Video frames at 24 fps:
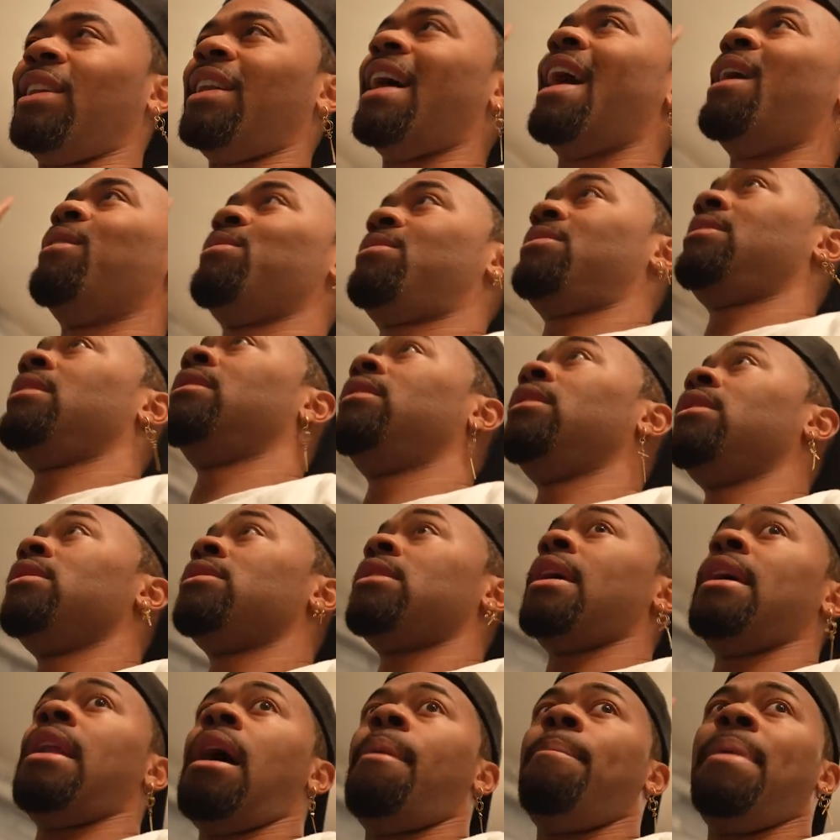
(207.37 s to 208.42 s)
cloud
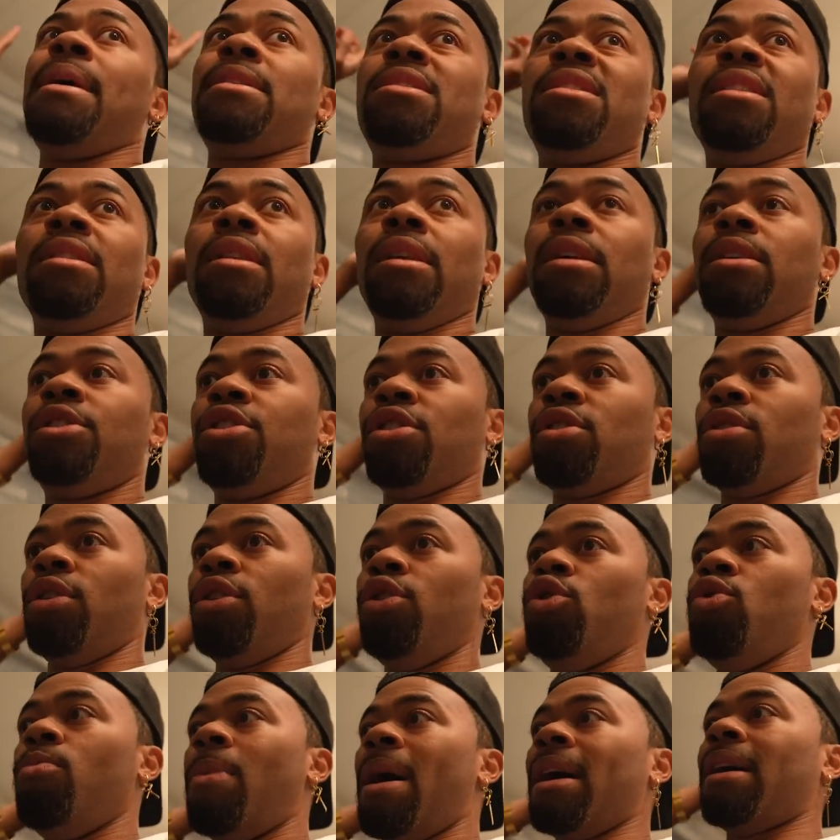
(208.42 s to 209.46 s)
ceilings and I'm basically just gonna
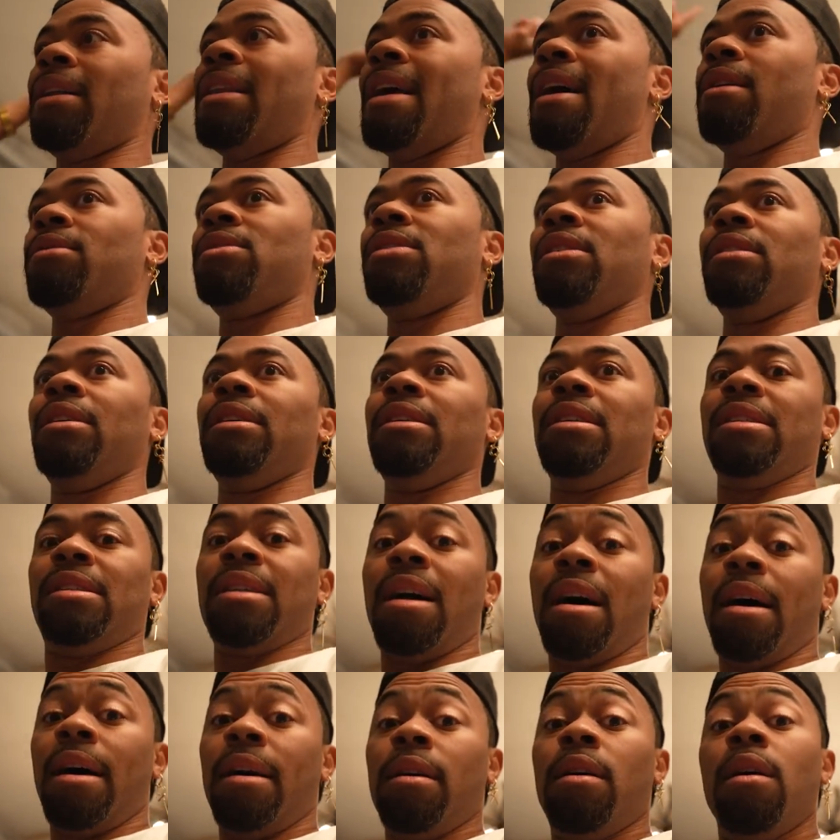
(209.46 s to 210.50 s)
do my cloud ceiling
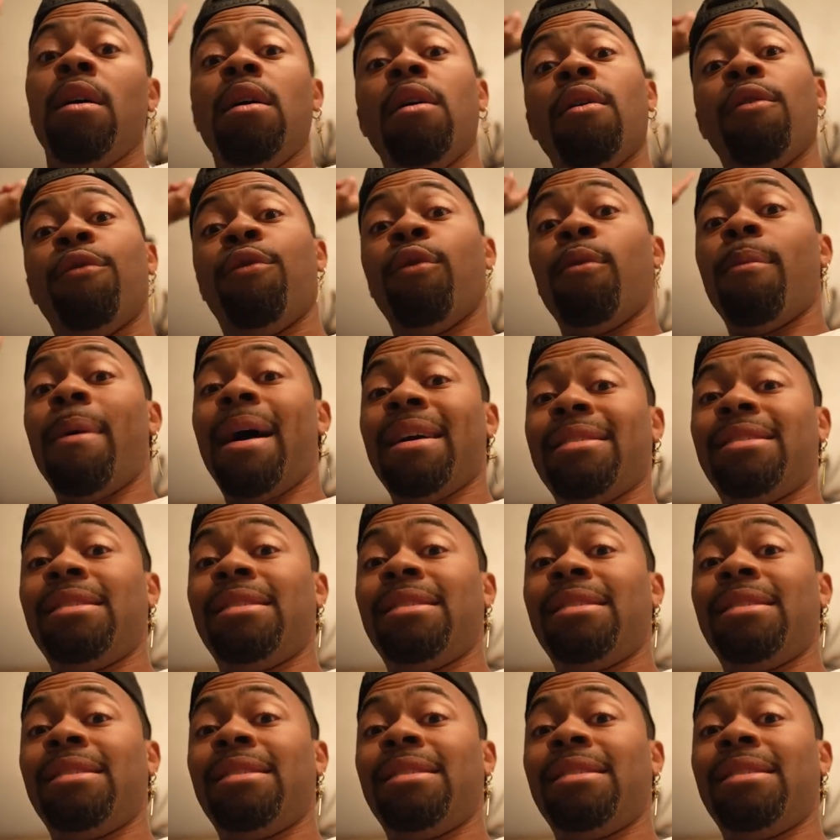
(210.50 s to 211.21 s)
design for my